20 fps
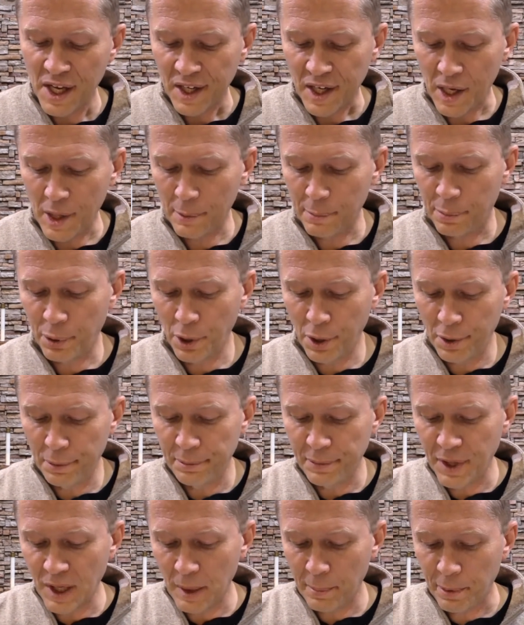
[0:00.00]
God pulled
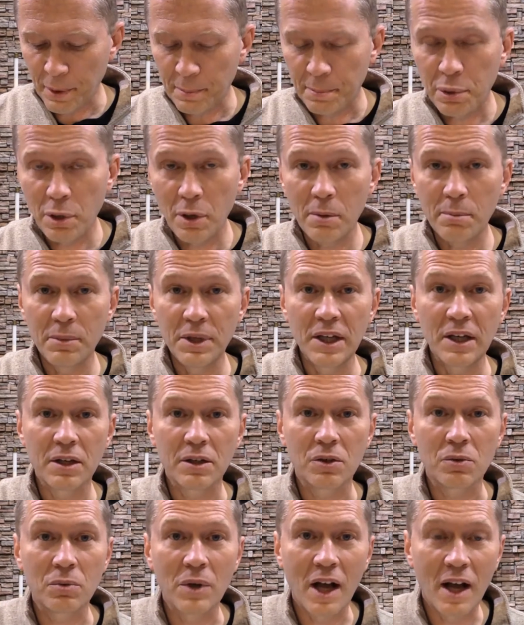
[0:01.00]
me up and put me
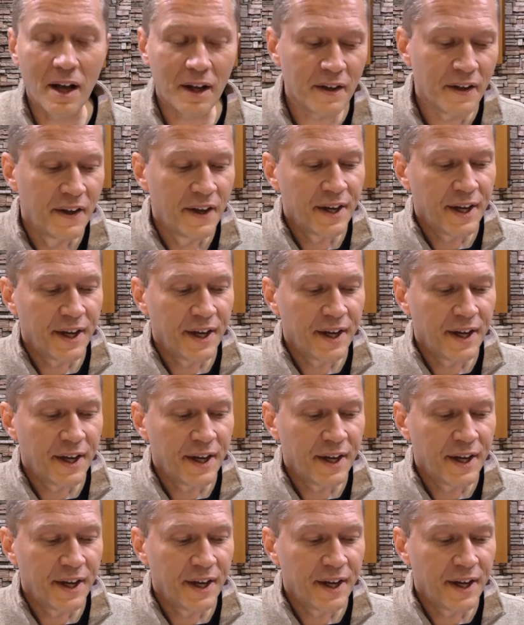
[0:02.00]
on a rock